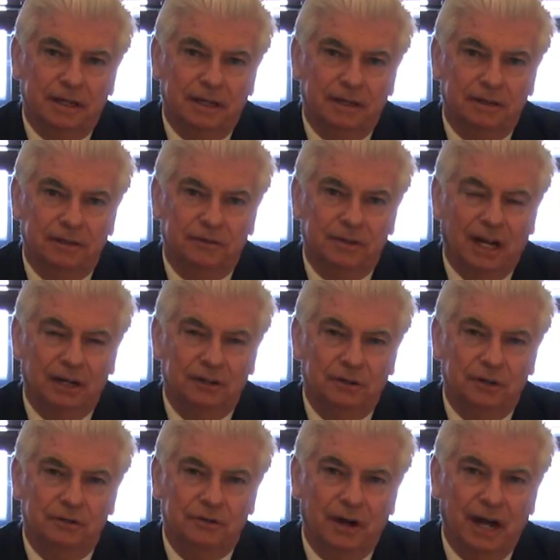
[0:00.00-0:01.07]
that's not
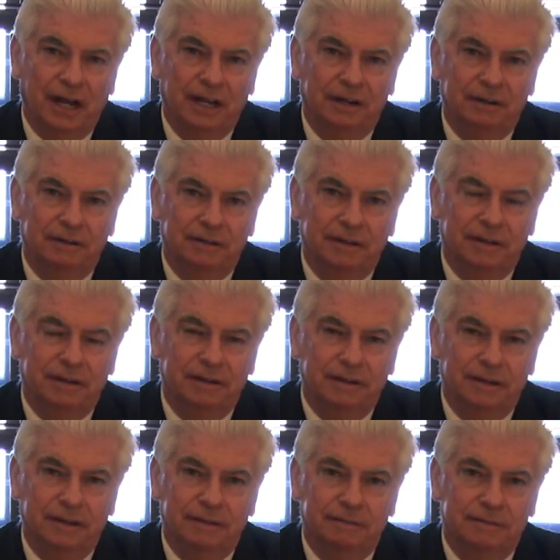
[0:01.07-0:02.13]
going to try and